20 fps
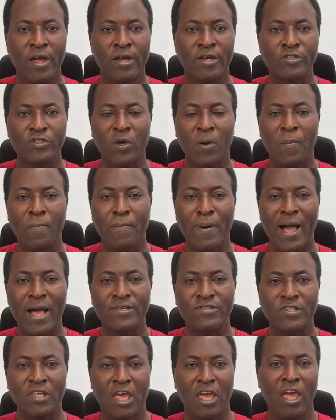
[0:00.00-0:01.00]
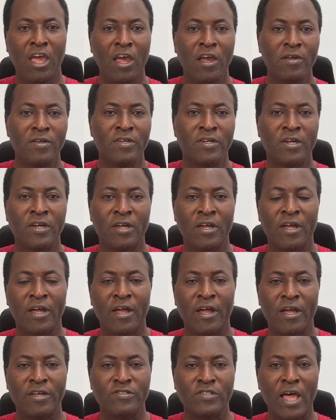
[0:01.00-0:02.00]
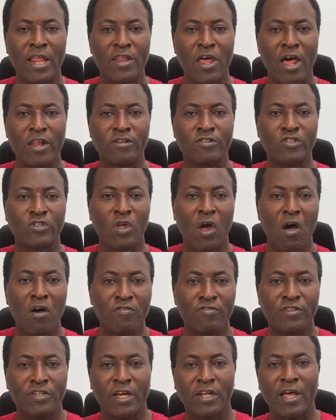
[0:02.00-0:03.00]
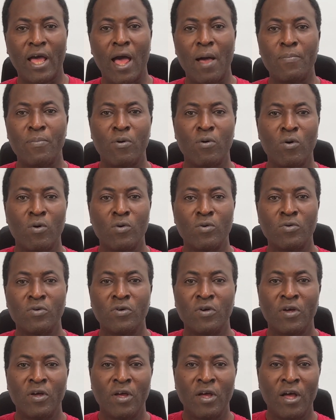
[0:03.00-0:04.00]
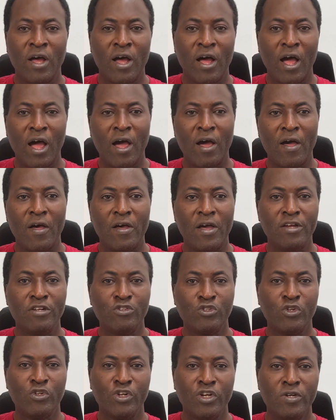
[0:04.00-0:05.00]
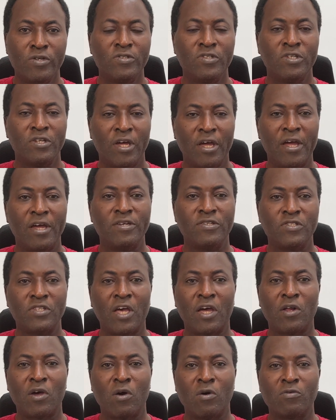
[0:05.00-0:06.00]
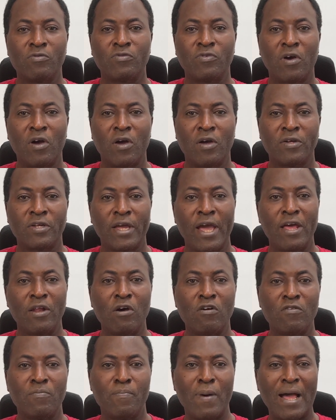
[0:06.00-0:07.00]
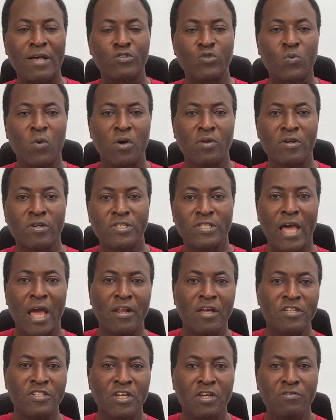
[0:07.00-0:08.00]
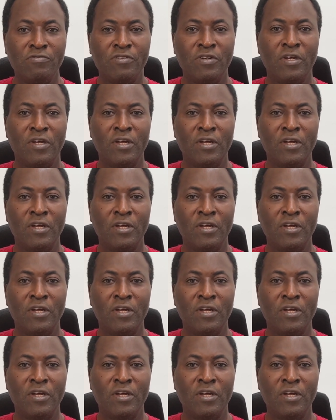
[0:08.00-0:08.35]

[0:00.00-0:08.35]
So passkey is another stuff that Apple introduced instead of kind of password alternative.